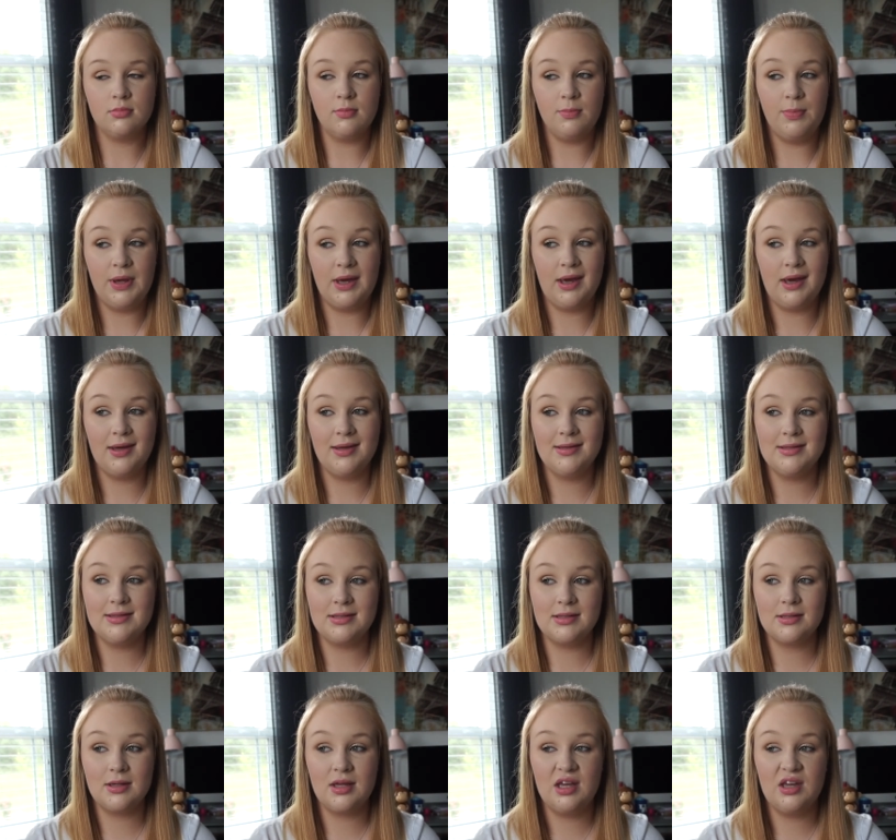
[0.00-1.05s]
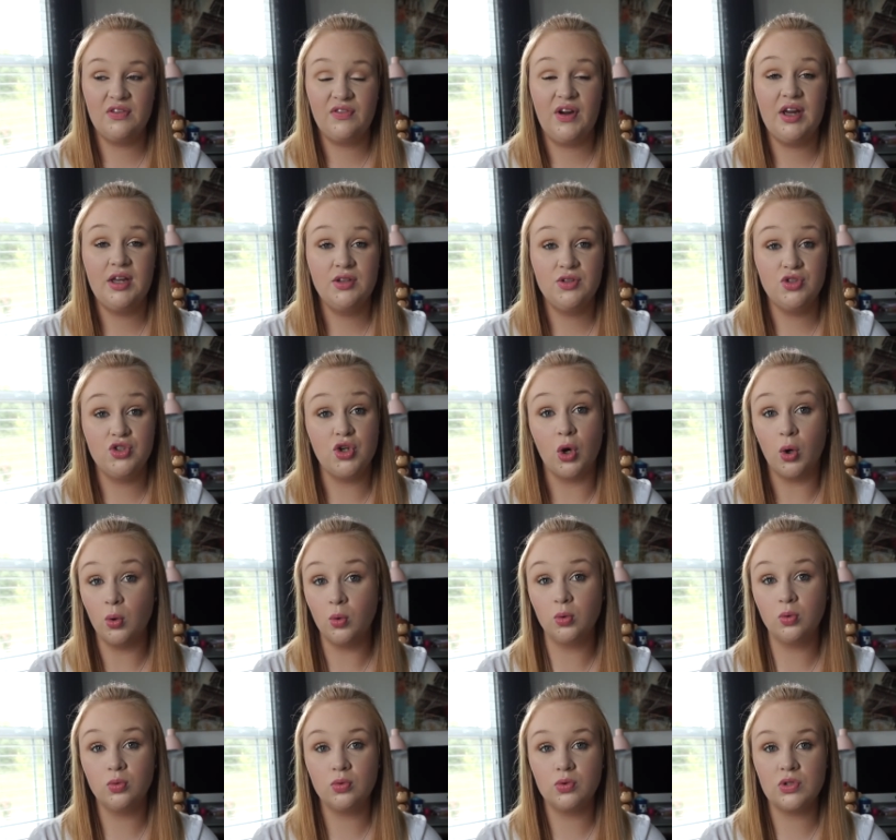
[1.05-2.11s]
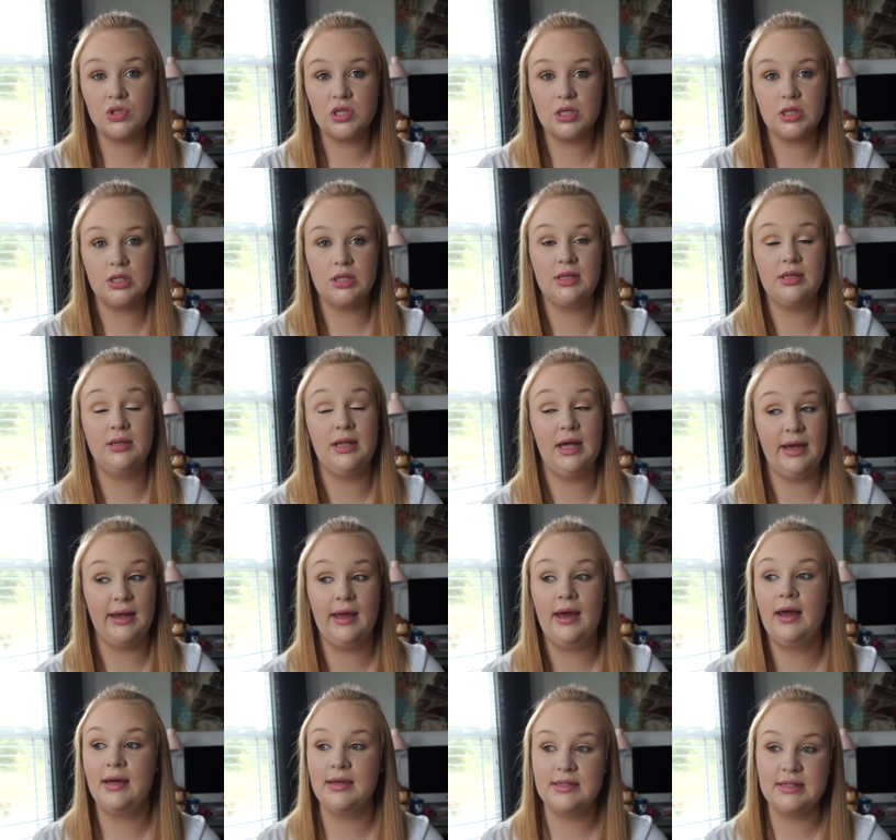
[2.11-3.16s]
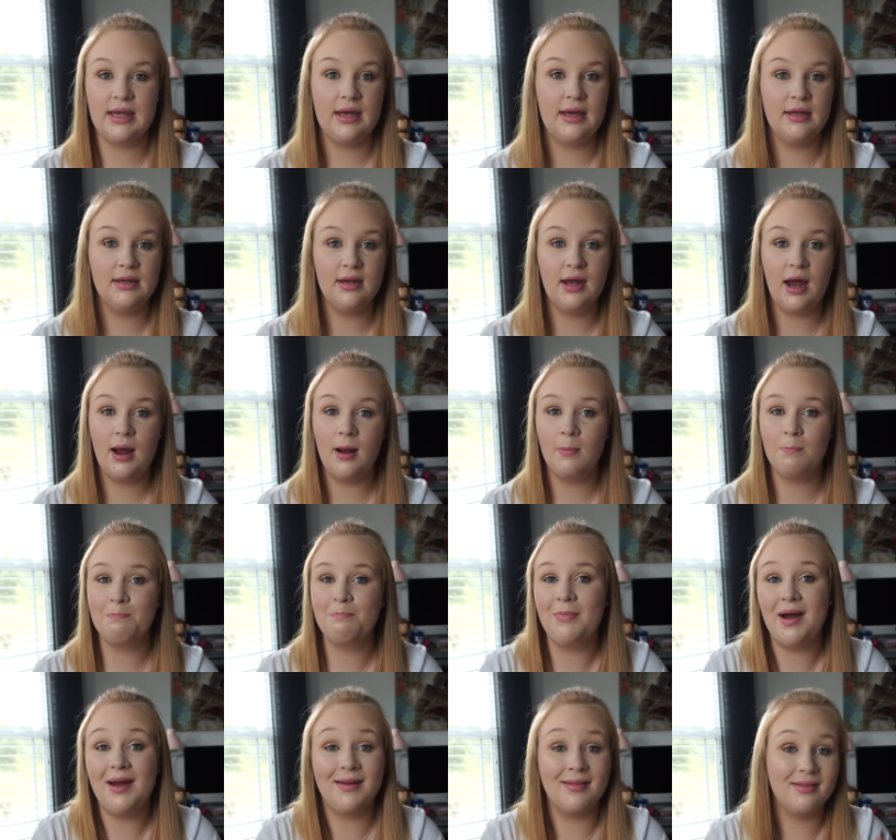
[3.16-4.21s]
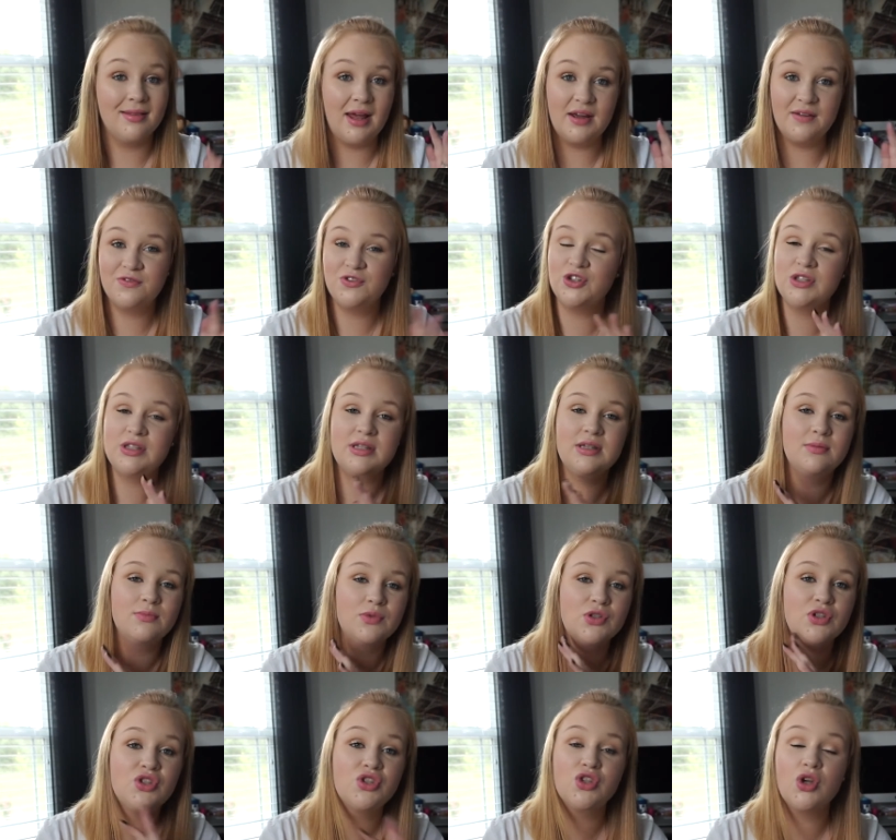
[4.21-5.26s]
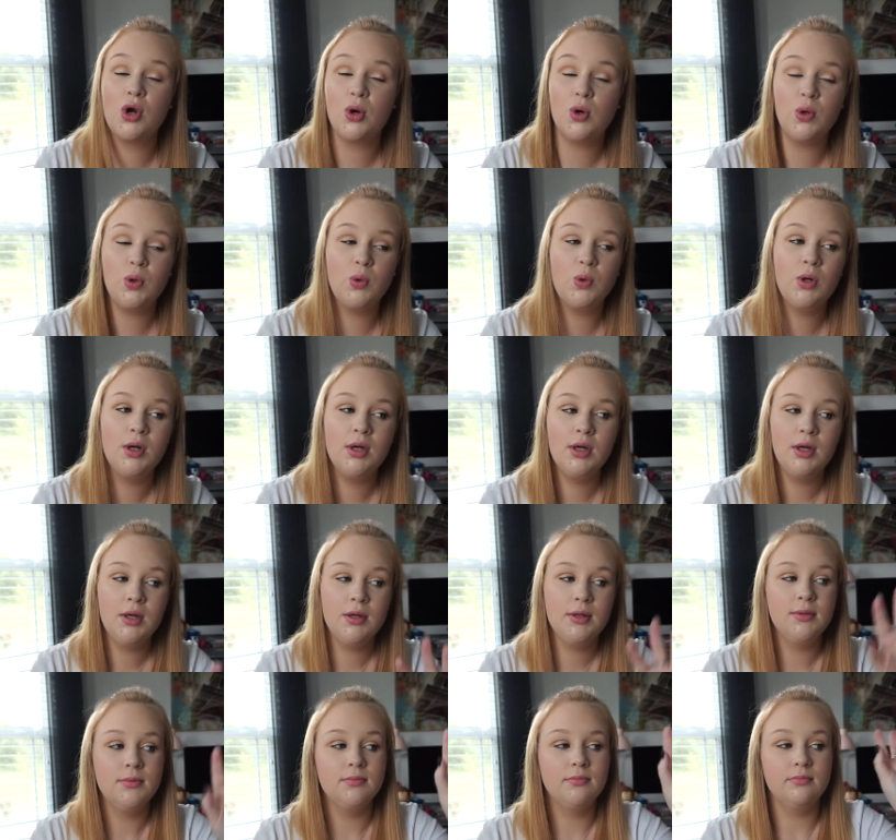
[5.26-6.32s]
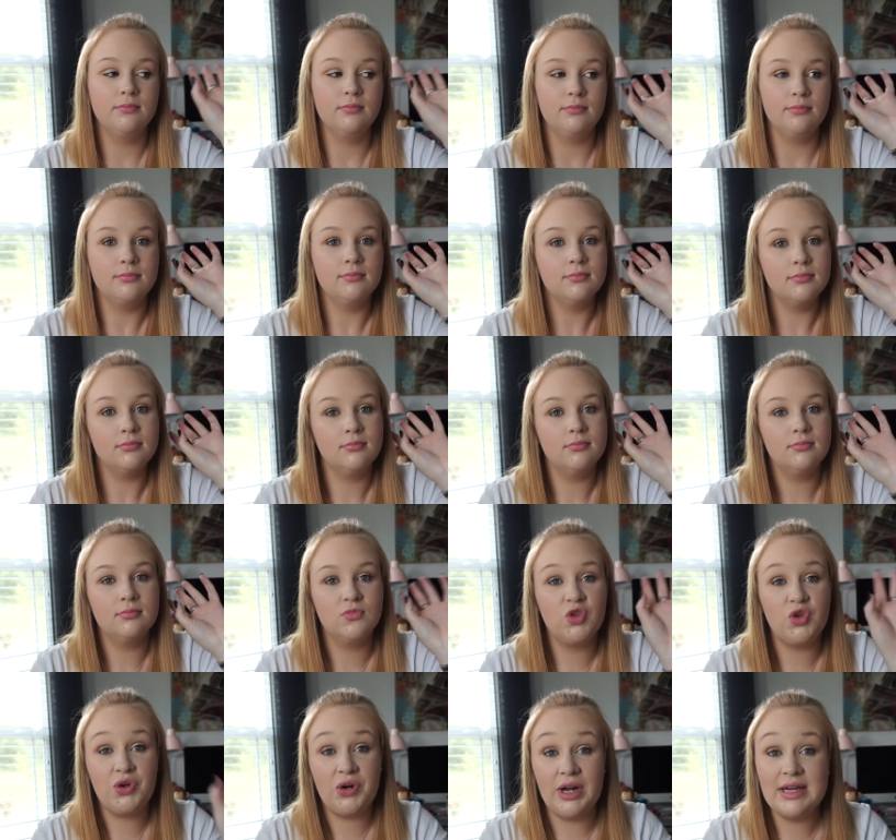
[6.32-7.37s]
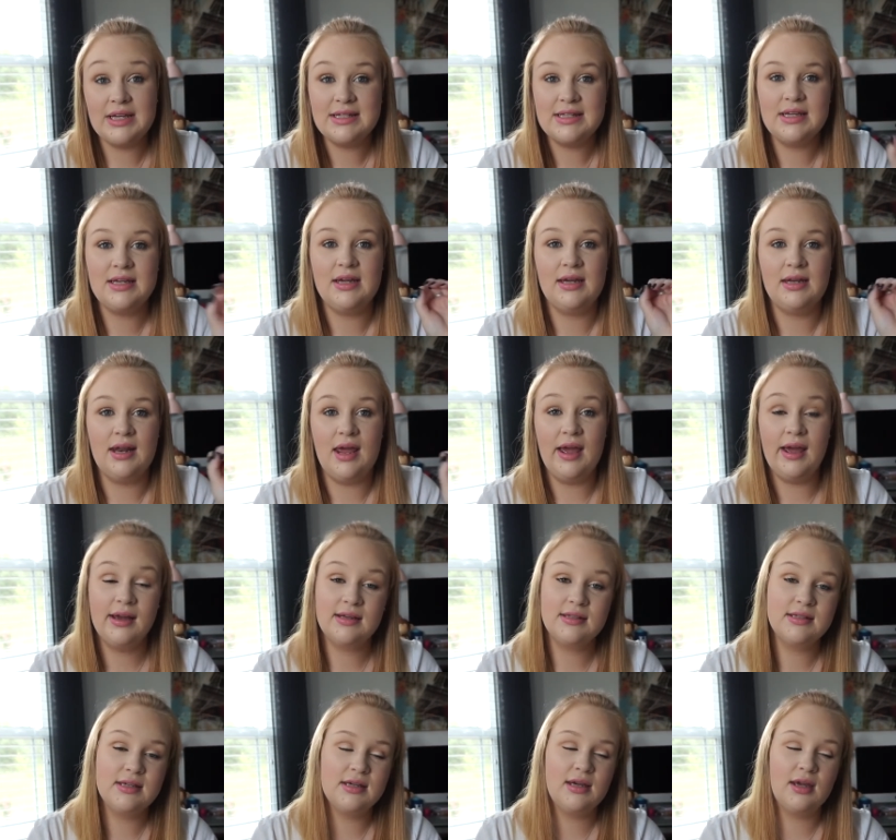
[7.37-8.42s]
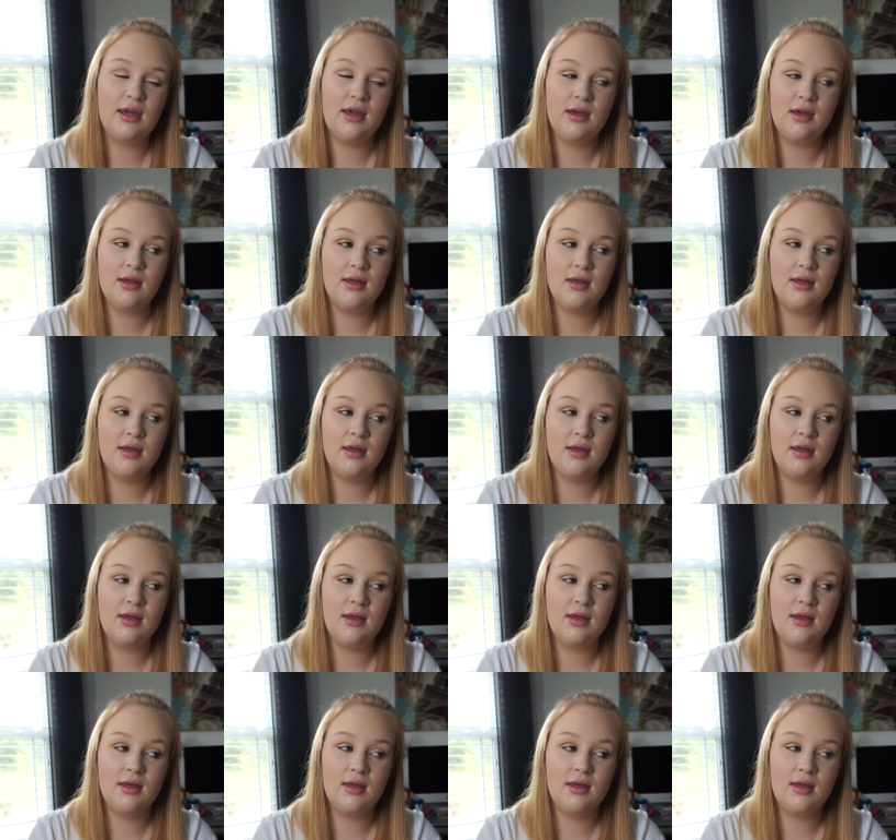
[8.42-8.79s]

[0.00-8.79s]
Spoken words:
because if I don't, like I said, my life just seems so crazy and hectic